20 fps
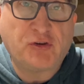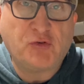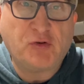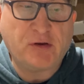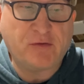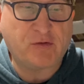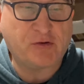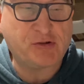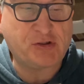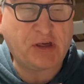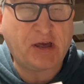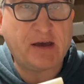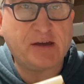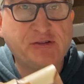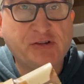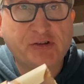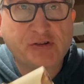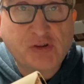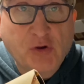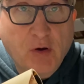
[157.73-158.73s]
different
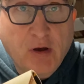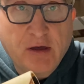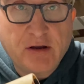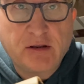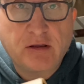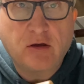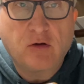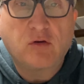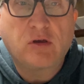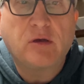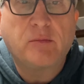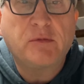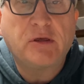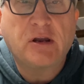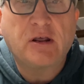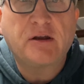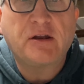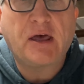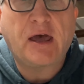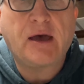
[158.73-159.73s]
sizes, so I had to go get me an
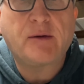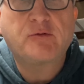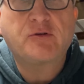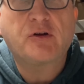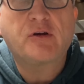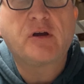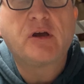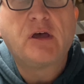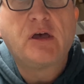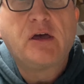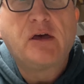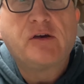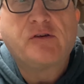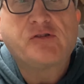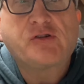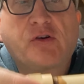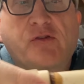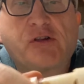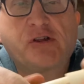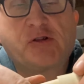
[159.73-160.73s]
adapter.
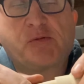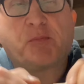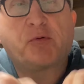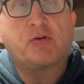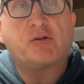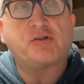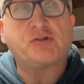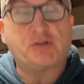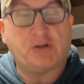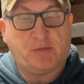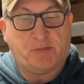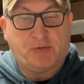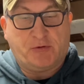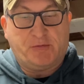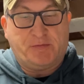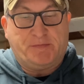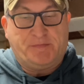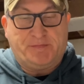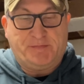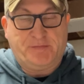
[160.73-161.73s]
So this is pretty
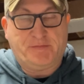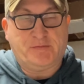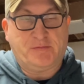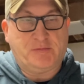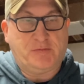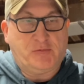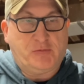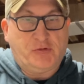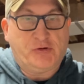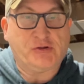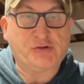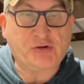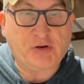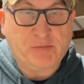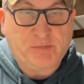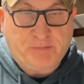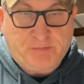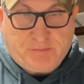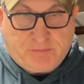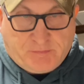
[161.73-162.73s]
simple. We're just
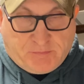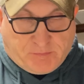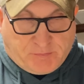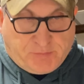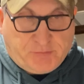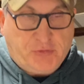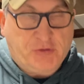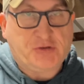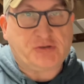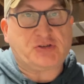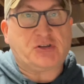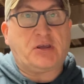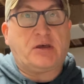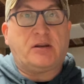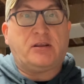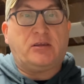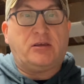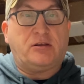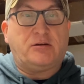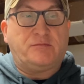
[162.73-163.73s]
gonna push
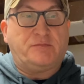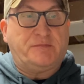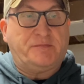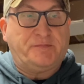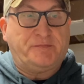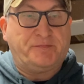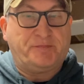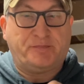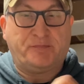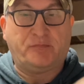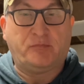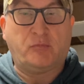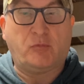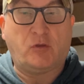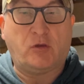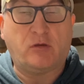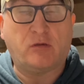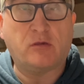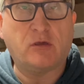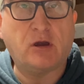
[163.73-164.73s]
that in
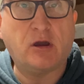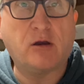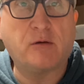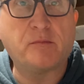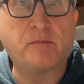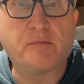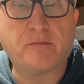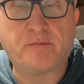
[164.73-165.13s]
there,